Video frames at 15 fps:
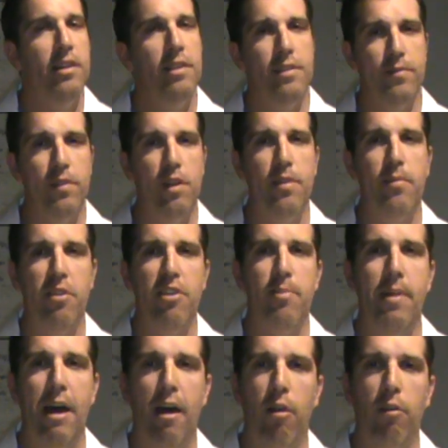It's very, very
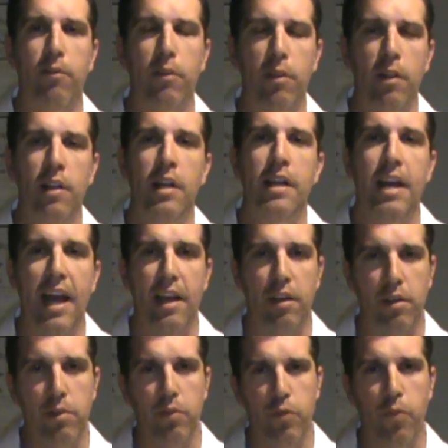powerful
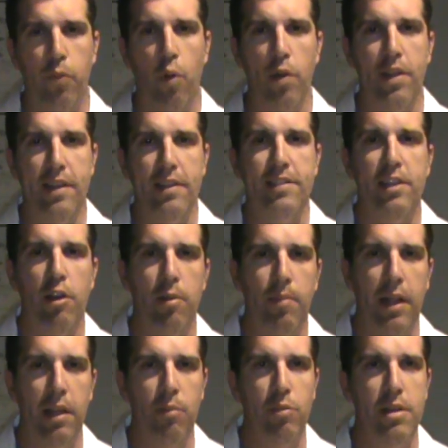and for the
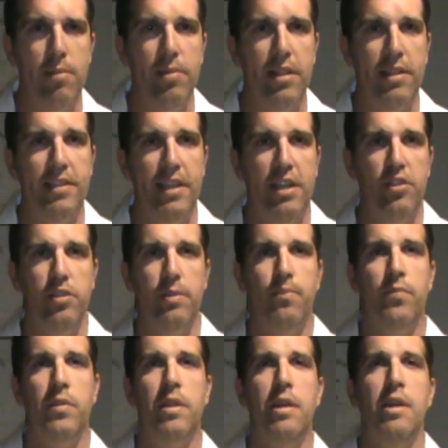cerebellum rehabilitation.
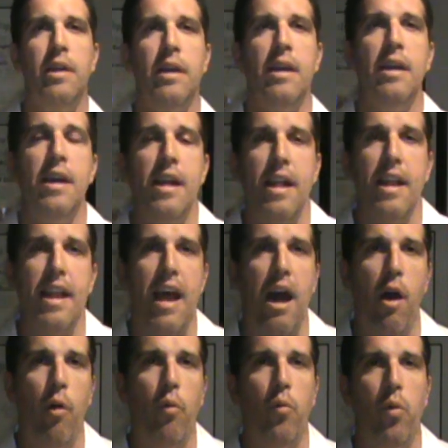
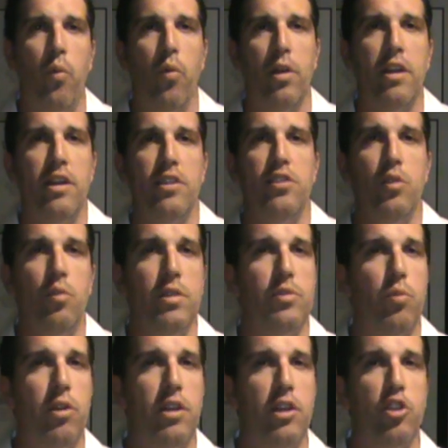Now, what we're going to do is
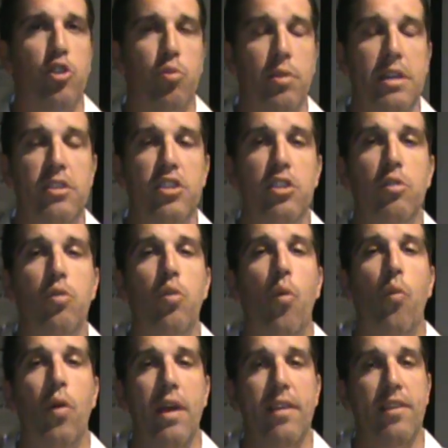we're going to treat you
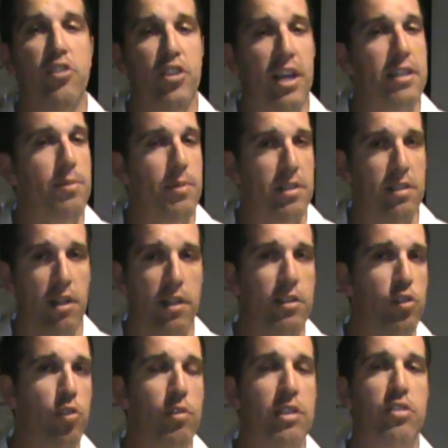with adjustments, not
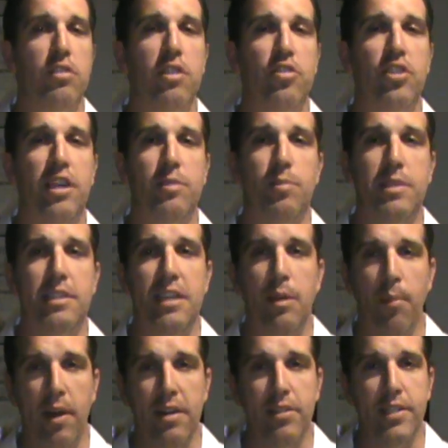the traditional adjustments that
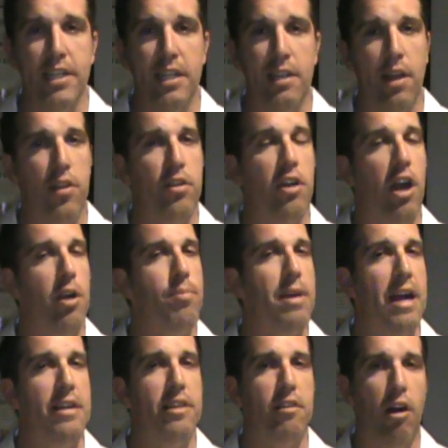you might have seen in other
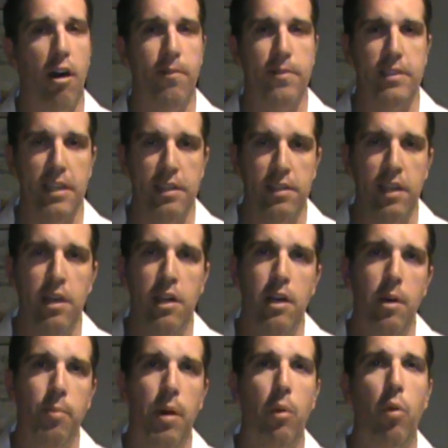chiropractic offices,
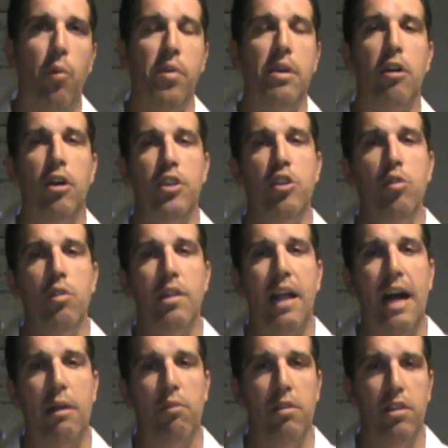but what we call
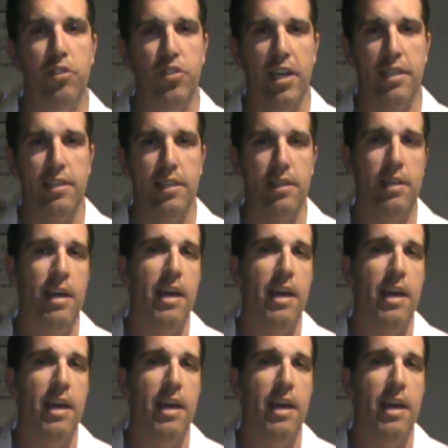unilateral adjusting.